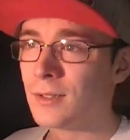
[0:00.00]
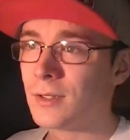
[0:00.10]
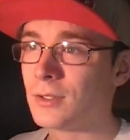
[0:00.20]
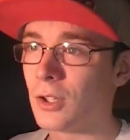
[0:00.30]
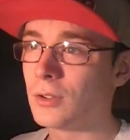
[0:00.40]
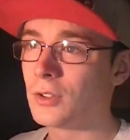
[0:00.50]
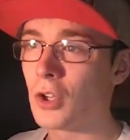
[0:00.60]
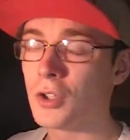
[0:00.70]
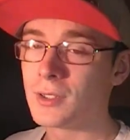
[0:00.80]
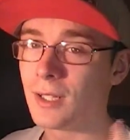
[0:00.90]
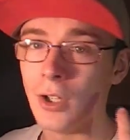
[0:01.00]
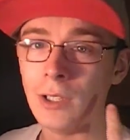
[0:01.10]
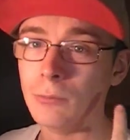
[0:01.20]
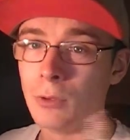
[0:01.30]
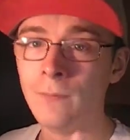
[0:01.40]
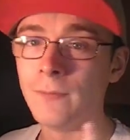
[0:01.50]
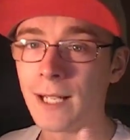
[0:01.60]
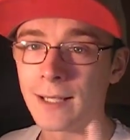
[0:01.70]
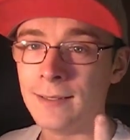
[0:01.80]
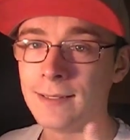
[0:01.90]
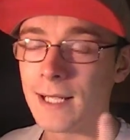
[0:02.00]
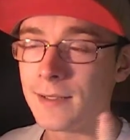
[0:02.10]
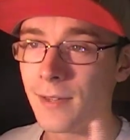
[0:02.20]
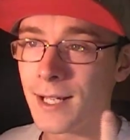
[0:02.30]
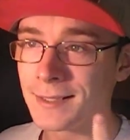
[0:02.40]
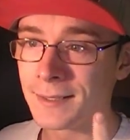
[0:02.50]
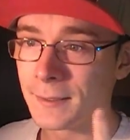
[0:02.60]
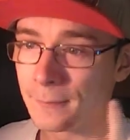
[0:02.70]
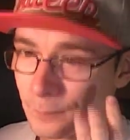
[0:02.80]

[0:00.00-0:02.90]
There's honestly only one thing I can say to this.